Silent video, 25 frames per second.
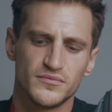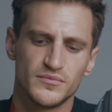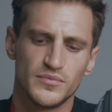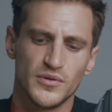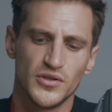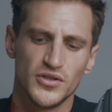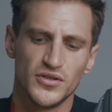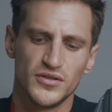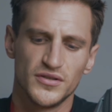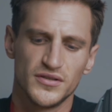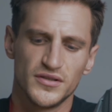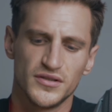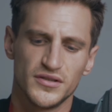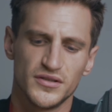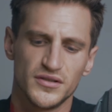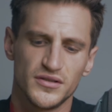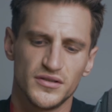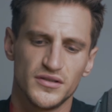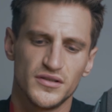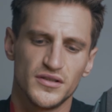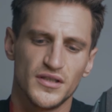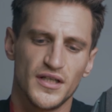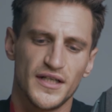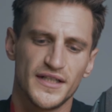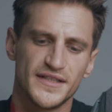but
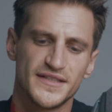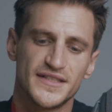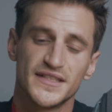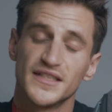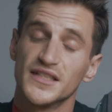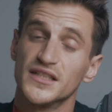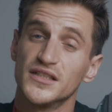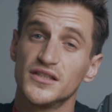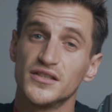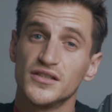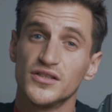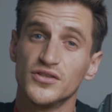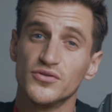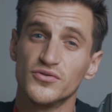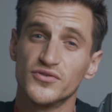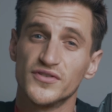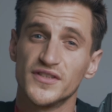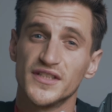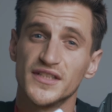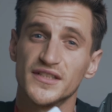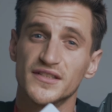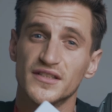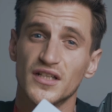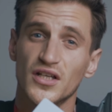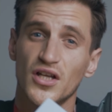I did use
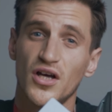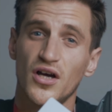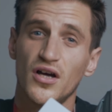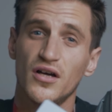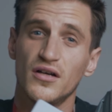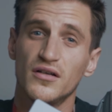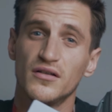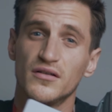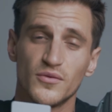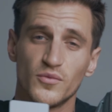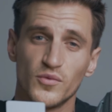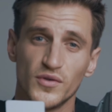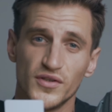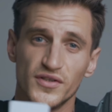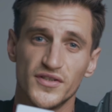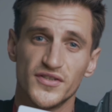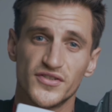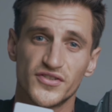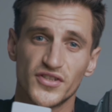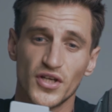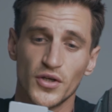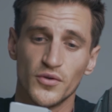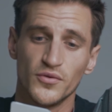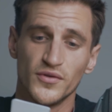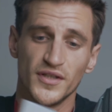these a lot with the
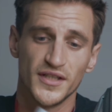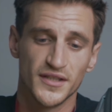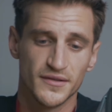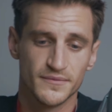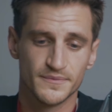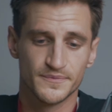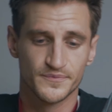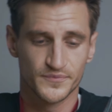Sony.